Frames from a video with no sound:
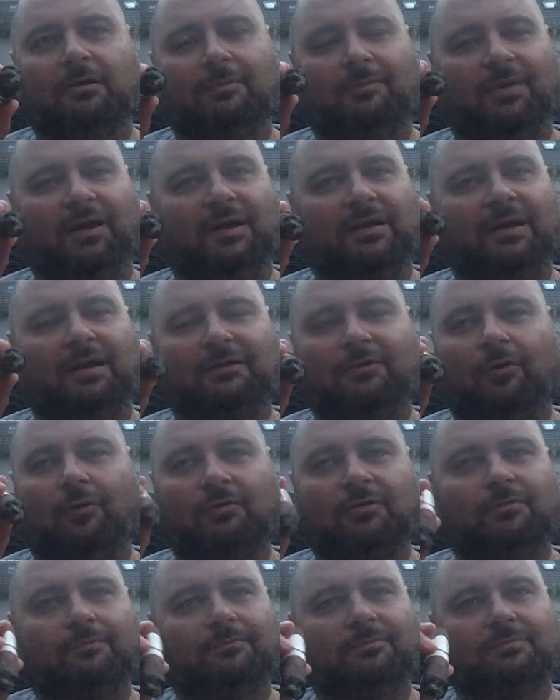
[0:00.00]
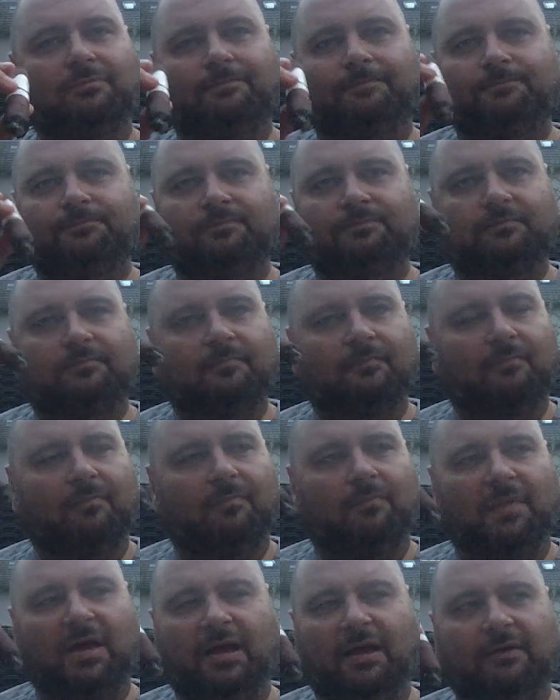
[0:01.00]
But I told him,
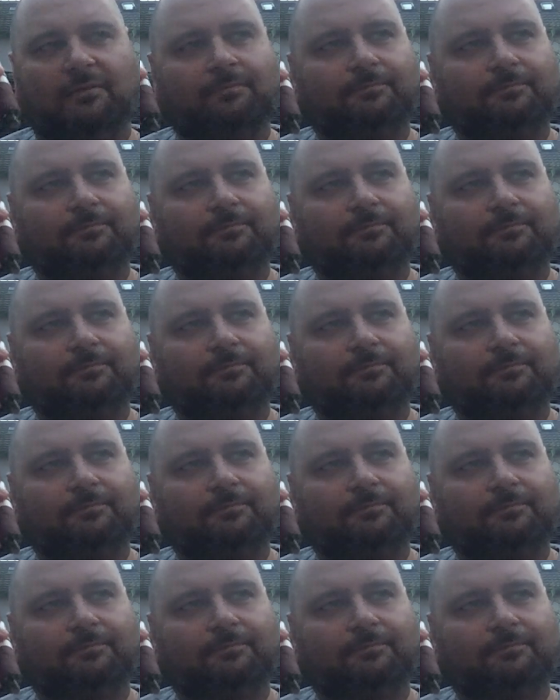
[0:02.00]
man,